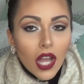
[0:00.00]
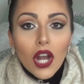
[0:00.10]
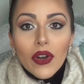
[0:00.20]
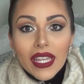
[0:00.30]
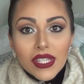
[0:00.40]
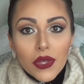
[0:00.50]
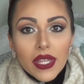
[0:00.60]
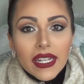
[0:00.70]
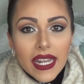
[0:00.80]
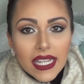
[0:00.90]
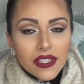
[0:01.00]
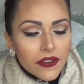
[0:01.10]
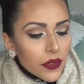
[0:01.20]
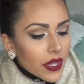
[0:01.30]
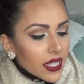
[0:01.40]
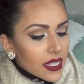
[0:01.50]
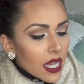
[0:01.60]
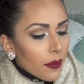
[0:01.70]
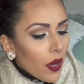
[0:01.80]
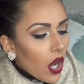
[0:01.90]
Alright, so the next few things
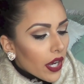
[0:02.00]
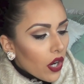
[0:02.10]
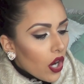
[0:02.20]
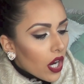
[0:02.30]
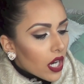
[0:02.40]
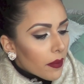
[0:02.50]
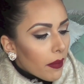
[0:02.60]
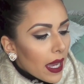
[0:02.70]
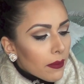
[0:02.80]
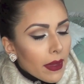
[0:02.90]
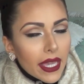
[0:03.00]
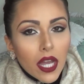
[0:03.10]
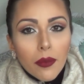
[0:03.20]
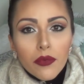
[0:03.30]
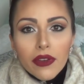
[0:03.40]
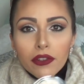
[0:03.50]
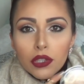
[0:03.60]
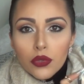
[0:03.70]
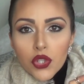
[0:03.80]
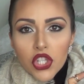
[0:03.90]
I bought are by Makeup
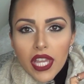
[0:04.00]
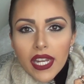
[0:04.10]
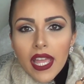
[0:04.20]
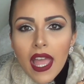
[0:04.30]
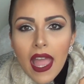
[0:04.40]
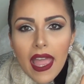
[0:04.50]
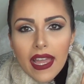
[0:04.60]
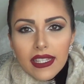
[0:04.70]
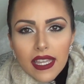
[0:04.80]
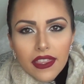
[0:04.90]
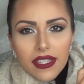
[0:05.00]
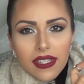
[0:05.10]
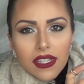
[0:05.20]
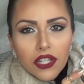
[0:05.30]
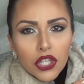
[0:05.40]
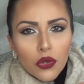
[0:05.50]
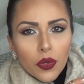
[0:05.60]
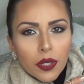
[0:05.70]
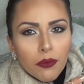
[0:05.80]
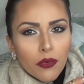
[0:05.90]
Revolution, and this is a
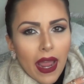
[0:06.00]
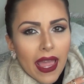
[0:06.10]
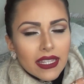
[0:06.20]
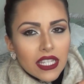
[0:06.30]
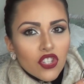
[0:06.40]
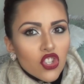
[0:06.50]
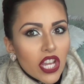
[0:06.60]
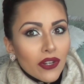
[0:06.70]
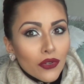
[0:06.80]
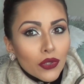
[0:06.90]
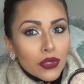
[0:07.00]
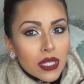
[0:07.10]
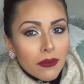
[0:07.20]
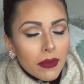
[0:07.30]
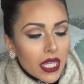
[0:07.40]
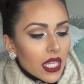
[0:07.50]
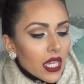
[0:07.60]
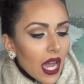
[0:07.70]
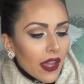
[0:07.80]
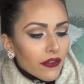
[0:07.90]
newer brand in general to
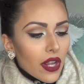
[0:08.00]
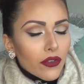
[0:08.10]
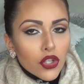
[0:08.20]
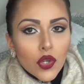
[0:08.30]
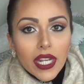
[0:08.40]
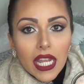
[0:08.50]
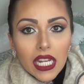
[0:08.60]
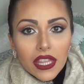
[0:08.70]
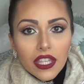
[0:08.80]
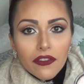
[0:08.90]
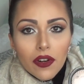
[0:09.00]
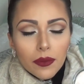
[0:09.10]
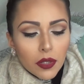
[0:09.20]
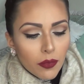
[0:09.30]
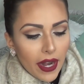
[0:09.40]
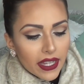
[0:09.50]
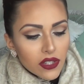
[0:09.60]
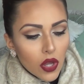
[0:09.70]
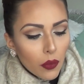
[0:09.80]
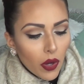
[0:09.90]
me. I've never tried anything from their
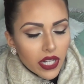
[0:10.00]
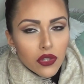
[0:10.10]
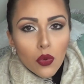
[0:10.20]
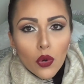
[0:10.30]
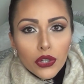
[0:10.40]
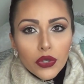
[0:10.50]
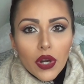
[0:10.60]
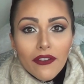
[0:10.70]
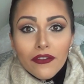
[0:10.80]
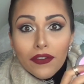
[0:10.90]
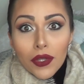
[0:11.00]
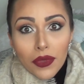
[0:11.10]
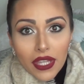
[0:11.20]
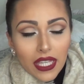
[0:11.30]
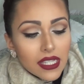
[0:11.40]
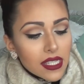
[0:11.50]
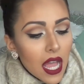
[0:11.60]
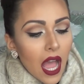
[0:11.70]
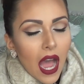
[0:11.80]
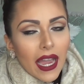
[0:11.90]
brand, so I wanted to order a few
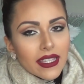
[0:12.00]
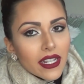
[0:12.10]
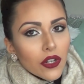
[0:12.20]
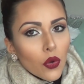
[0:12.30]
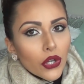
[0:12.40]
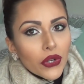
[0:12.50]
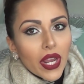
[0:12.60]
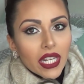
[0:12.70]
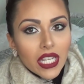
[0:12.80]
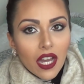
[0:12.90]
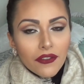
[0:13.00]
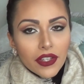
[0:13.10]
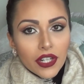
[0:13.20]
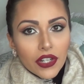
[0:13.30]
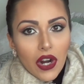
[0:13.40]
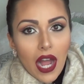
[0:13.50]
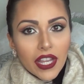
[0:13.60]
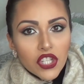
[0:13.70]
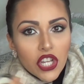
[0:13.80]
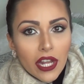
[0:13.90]
things. I didn't order any of their
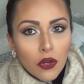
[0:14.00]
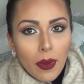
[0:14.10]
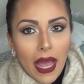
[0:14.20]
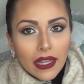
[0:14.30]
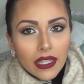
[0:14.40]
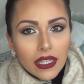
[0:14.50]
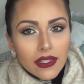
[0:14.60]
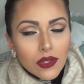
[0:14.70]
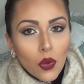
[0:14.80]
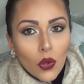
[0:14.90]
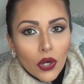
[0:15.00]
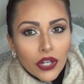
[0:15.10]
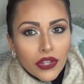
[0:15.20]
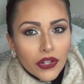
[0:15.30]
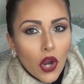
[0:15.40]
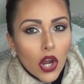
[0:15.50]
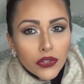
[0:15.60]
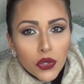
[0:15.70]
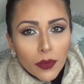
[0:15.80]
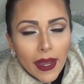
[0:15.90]
eyeshadow palettes or their
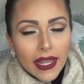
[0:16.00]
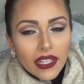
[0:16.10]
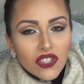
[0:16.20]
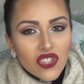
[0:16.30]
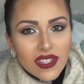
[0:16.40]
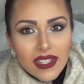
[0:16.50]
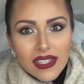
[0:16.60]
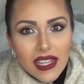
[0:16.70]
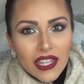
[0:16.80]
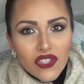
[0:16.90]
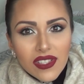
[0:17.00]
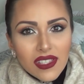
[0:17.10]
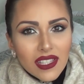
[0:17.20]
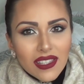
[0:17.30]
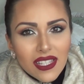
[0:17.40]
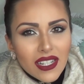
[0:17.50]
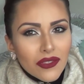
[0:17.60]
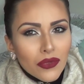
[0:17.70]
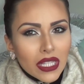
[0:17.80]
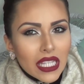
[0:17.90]
contour palette just because it
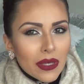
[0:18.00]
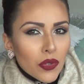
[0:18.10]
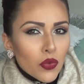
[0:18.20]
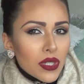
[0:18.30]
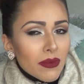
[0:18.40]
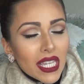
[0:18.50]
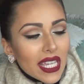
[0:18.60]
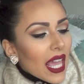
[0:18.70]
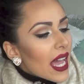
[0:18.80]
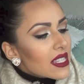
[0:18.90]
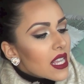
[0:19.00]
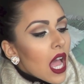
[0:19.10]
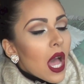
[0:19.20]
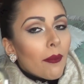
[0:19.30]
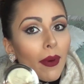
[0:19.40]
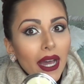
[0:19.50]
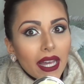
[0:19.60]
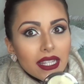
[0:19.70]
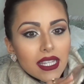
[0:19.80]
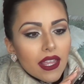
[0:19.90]
didn't really amuse me, I guess.
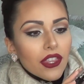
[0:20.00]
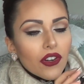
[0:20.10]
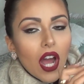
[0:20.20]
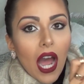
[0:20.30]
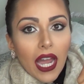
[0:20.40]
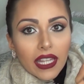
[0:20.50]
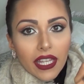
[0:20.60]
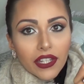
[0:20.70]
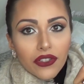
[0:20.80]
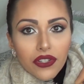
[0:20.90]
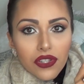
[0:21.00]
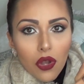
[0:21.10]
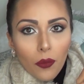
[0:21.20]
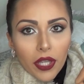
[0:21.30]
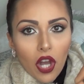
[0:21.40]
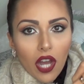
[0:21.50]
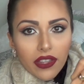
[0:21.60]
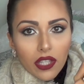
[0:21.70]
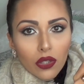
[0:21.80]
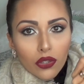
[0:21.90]
But their highlighters, oh my
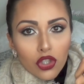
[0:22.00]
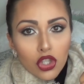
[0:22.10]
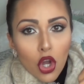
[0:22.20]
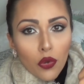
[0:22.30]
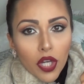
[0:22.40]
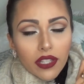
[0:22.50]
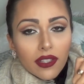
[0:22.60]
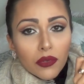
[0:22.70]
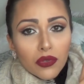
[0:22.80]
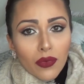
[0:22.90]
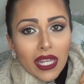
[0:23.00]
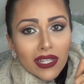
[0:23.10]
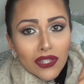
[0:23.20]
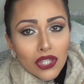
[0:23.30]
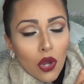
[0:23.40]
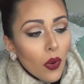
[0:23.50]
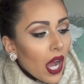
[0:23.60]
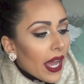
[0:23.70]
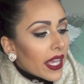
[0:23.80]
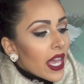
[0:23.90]
god, they looked so good. They were rated so
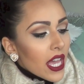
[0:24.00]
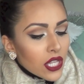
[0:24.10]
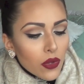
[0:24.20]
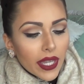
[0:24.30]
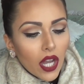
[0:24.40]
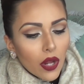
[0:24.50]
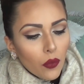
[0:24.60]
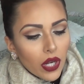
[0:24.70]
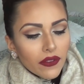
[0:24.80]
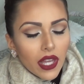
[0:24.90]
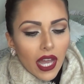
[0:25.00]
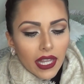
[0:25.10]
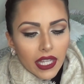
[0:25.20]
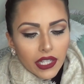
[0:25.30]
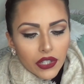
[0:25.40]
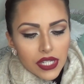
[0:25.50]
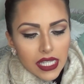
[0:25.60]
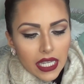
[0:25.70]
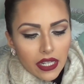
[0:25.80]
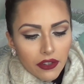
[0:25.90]
high. So I got one of the
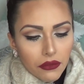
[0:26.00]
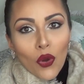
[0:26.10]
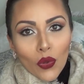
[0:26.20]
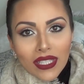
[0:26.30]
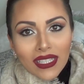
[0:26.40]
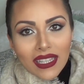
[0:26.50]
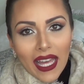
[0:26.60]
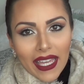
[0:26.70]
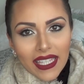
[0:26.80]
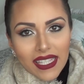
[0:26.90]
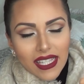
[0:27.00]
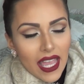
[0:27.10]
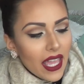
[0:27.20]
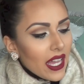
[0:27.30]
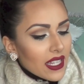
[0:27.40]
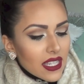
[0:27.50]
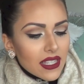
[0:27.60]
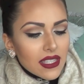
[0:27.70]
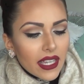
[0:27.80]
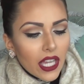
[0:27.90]
highlighters in Golden Lights, and
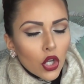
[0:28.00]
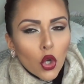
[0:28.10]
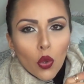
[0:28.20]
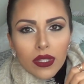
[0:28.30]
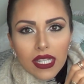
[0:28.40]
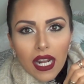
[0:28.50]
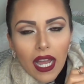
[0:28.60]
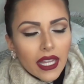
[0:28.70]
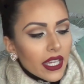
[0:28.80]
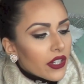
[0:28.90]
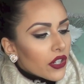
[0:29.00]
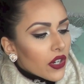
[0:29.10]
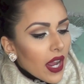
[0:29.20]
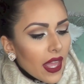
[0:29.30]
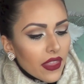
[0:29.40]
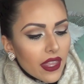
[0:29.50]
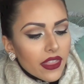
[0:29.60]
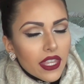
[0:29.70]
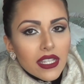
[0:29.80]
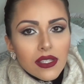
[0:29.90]
it's like a golden highlighter. And
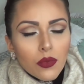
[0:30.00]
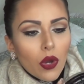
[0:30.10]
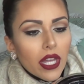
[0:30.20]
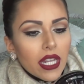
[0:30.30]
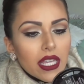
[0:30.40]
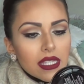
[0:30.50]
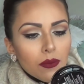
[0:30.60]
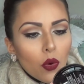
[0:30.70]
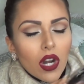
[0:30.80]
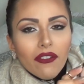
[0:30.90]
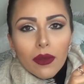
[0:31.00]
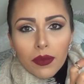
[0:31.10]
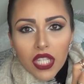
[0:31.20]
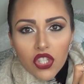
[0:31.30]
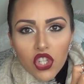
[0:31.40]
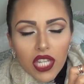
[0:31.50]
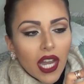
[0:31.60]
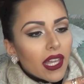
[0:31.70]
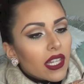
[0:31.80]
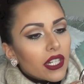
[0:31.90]
then this one is more of a peachy
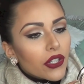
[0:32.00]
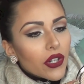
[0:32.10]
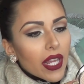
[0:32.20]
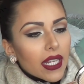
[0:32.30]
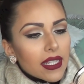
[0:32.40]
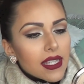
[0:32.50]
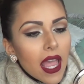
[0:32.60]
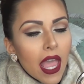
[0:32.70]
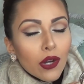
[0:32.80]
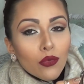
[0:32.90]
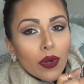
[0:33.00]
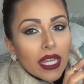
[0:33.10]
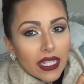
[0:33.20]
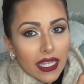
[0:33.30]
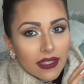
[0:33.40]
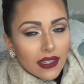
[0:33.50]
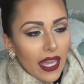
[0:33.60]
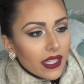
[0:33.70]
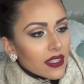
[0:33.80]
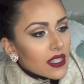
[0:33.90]
highlighter, and it's Radiant
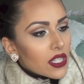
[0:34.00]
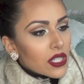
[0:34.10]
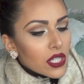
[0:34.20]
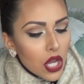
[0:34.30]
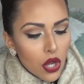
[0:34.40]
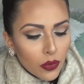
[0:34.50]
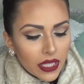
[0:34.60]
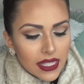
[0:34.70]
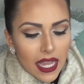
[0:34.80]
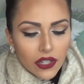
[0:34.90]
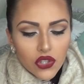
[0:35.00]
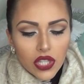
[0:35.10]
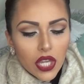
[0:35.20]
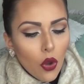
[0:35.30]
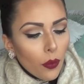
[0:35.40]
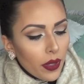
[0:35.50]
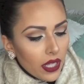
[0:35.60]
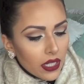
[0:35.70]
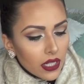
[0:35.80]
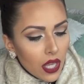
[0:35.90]
Lights. So let's actually
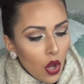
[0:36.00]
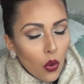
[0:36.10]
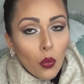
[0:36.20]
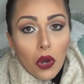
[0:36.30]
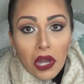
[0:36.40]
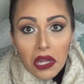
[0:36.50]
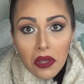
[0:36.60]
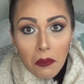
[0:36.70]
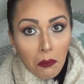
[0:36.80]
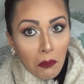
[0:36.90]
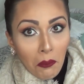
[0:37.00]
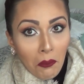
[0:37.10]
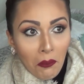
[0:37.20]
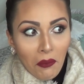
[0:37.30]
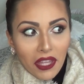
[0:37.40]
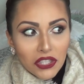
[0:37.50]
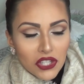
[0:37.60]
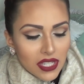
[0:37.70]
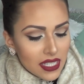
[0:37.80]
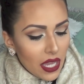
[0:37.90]
open one,
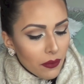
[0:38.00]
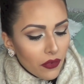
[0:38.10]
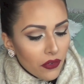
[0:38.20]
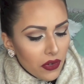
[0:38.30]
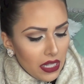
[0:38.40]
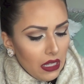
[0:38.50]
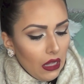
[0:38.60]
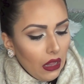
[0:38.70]
just because I'm really